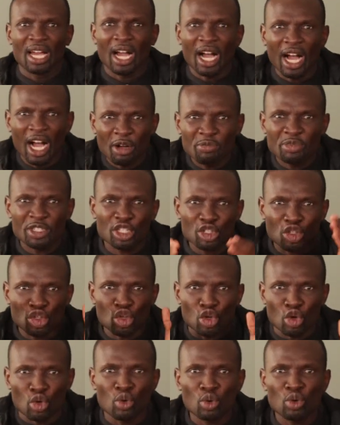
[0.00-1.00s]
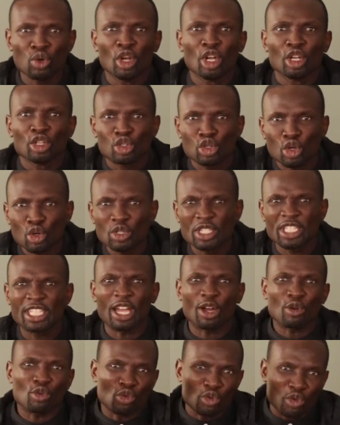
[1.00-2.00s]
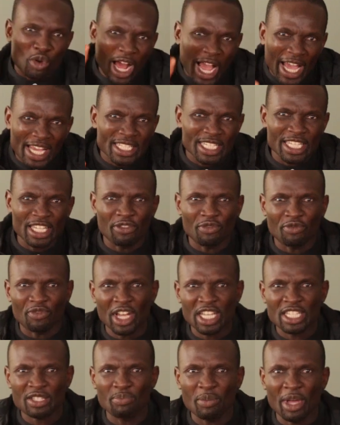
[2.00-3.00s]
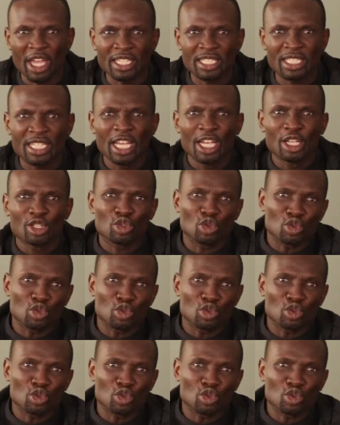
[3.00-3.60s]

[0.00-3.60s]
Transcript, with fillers: helps you choose the right investment